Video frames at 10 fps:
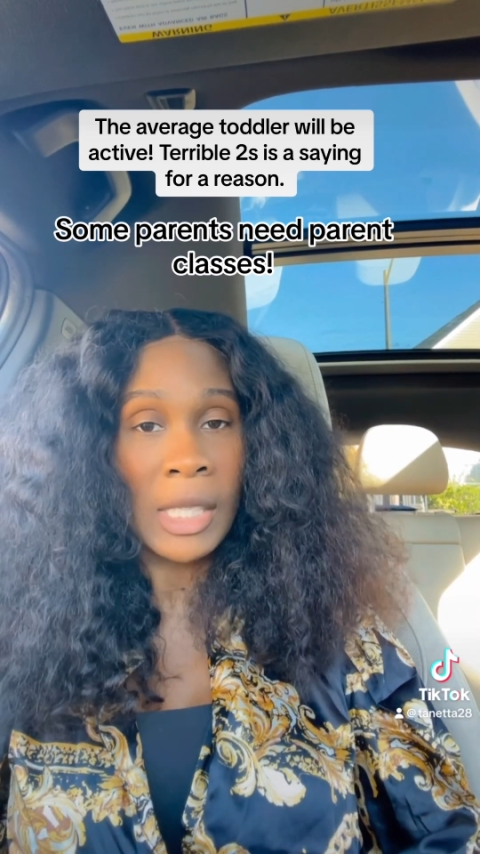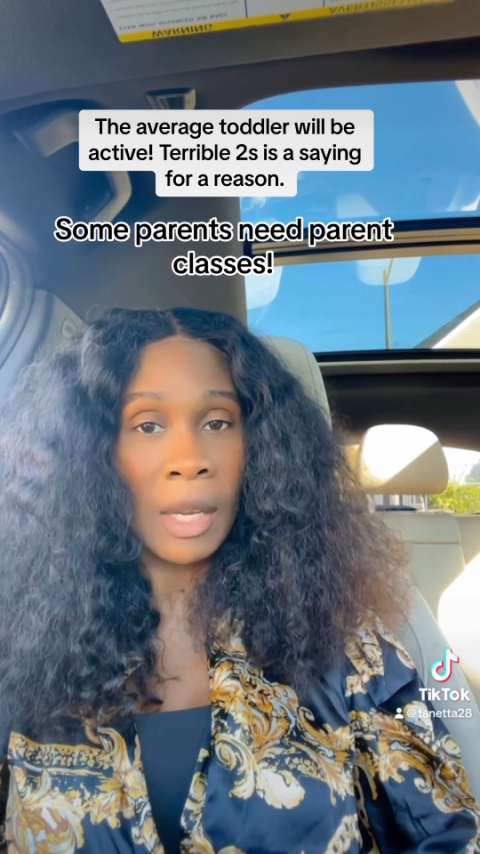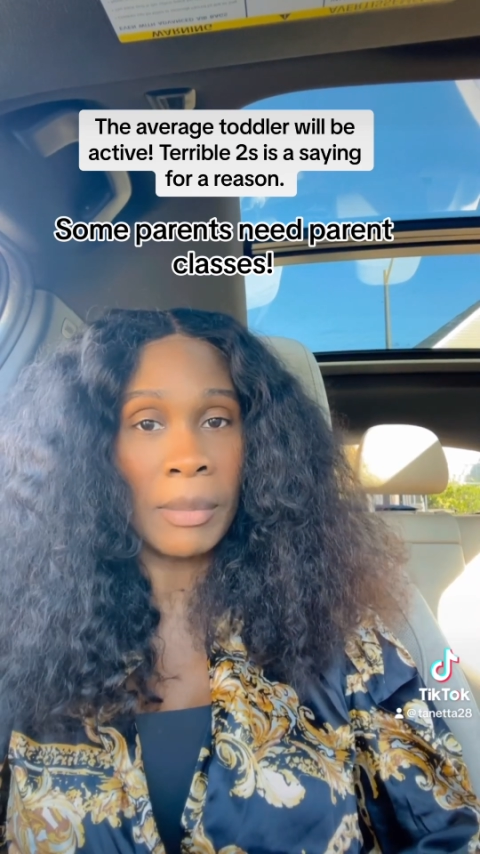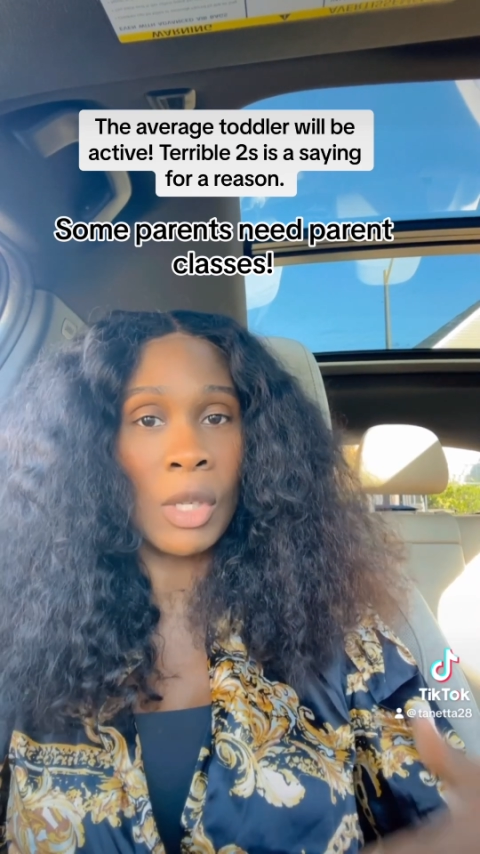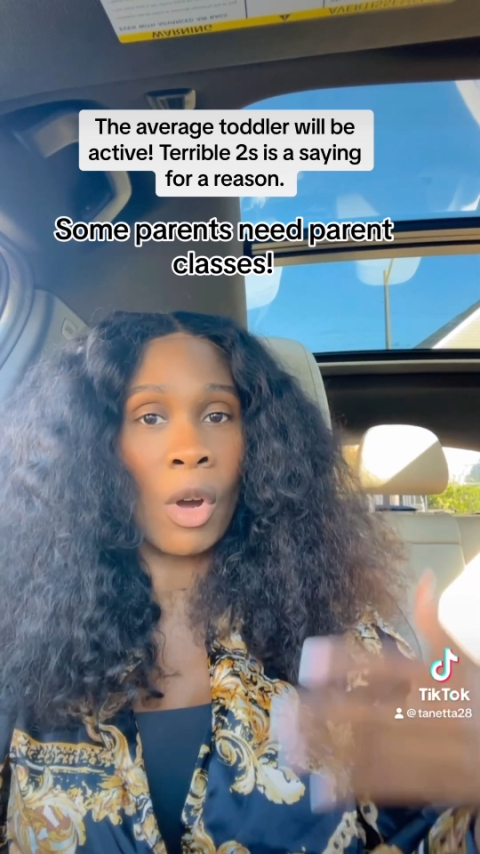
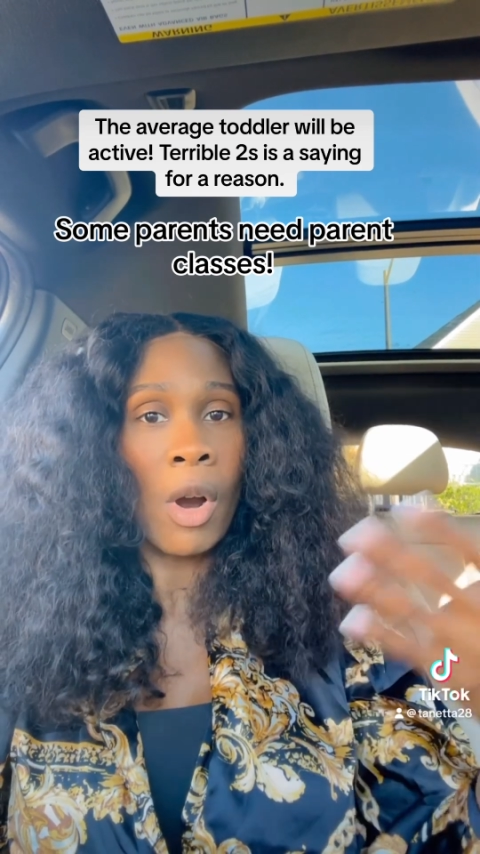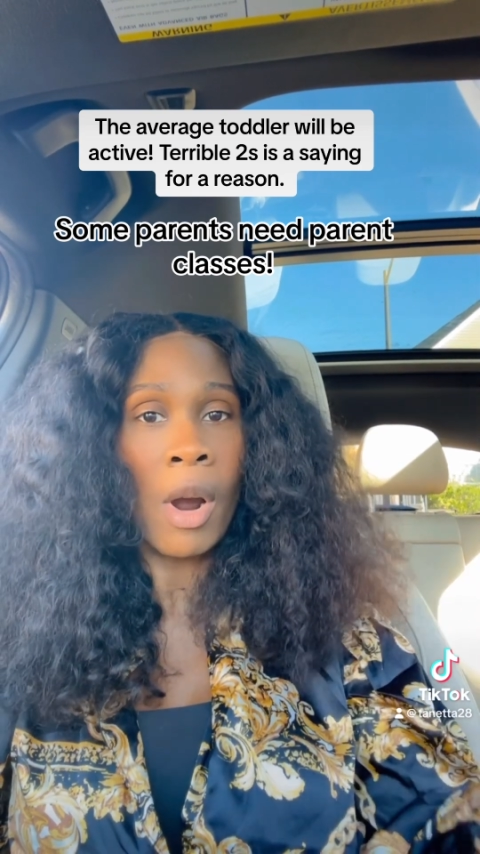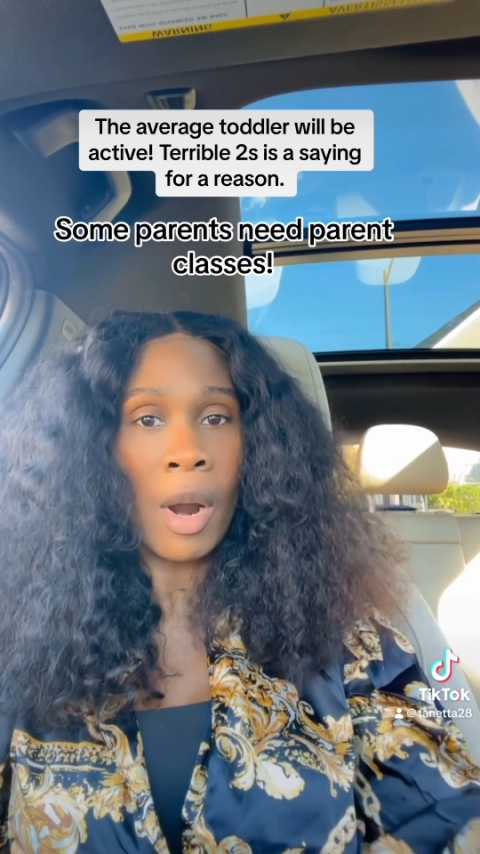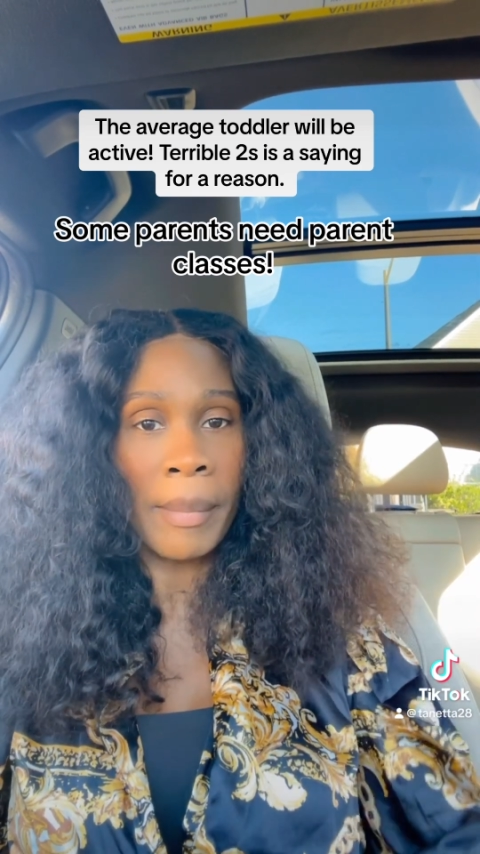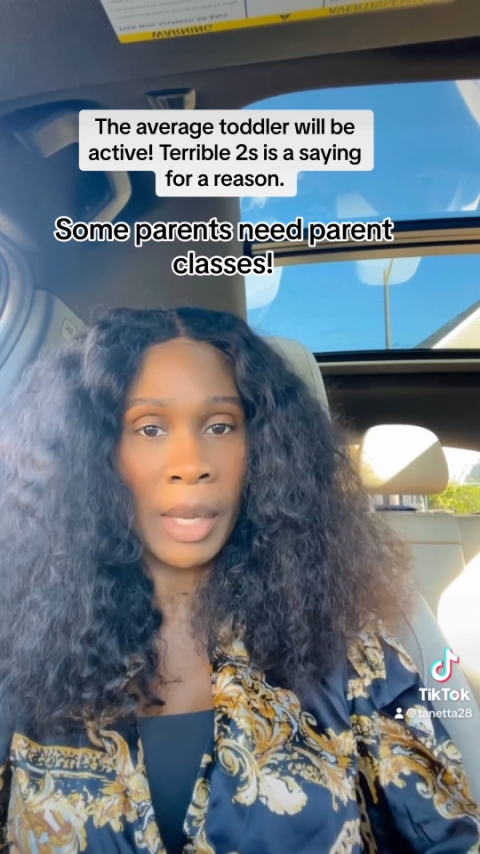something or
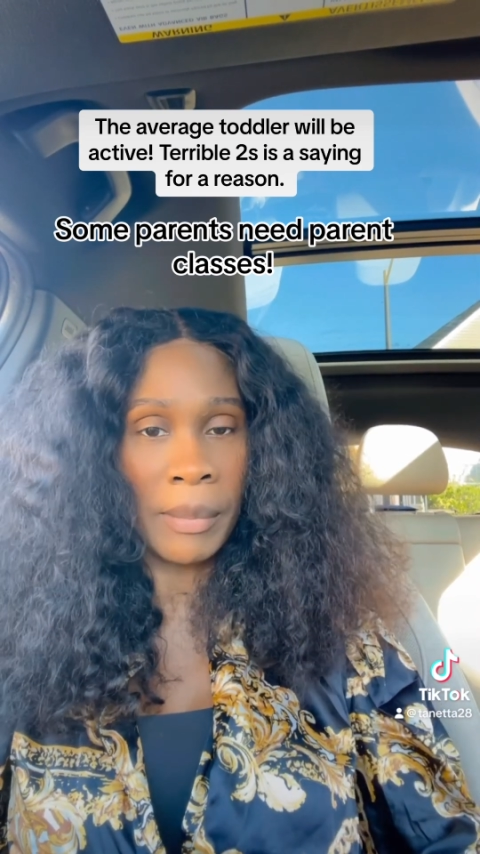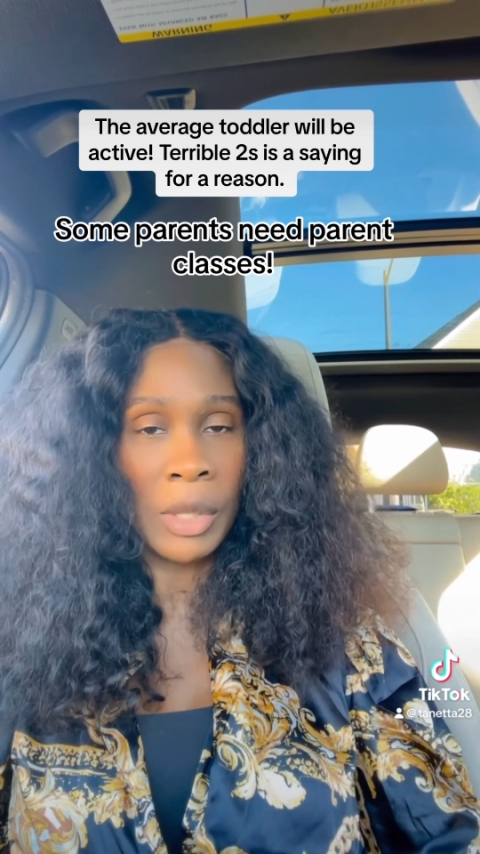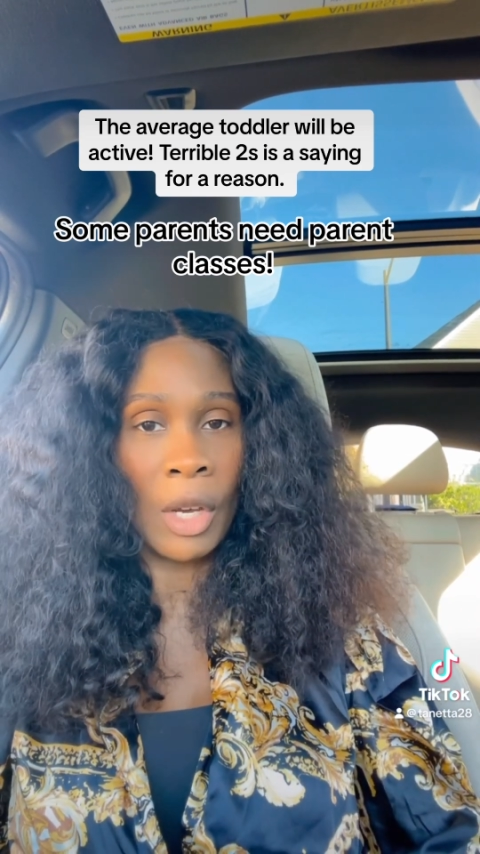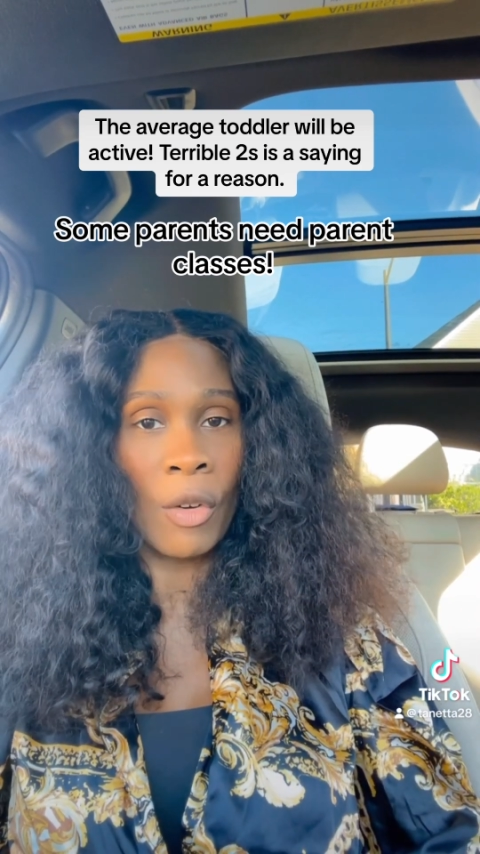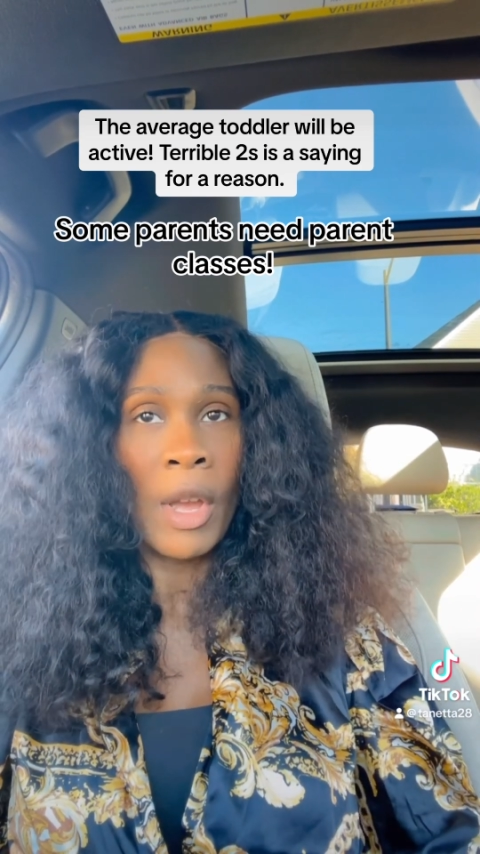harm
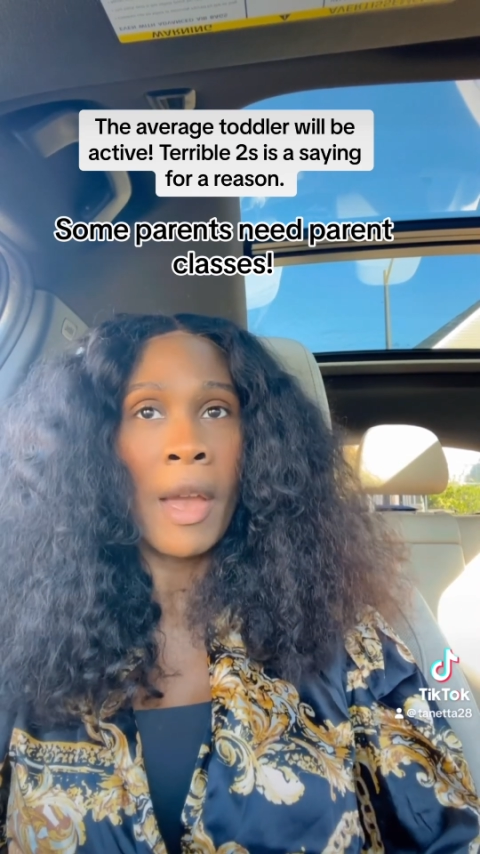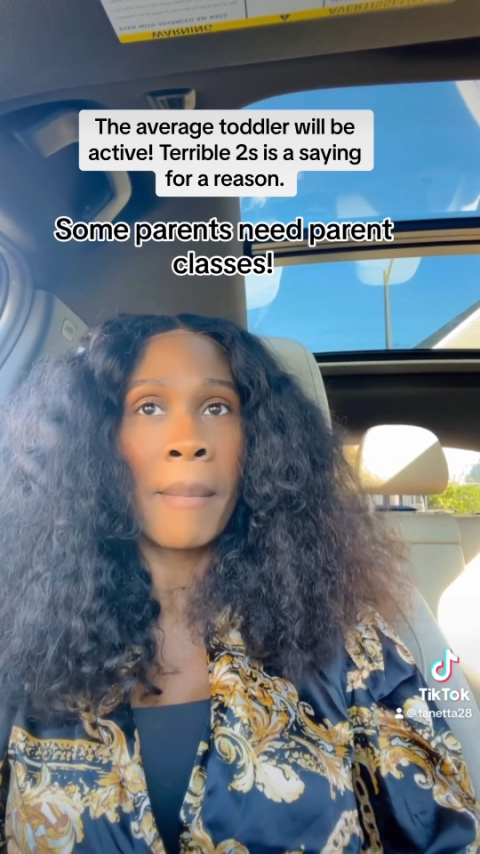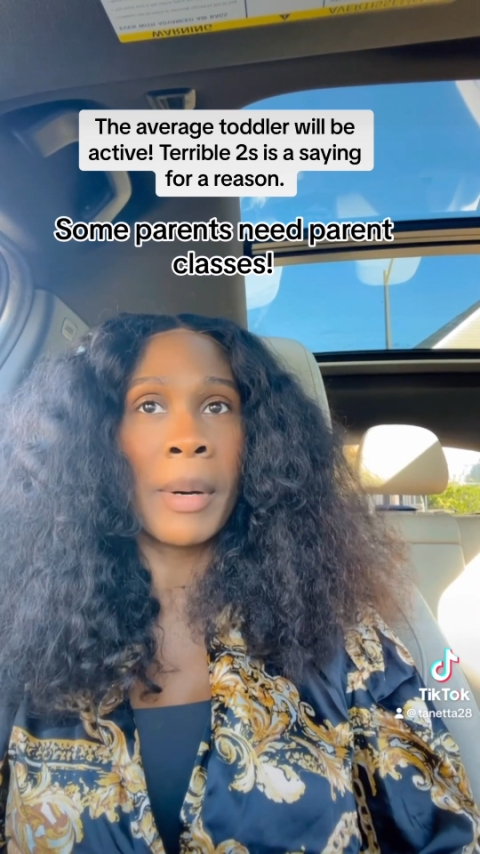himself.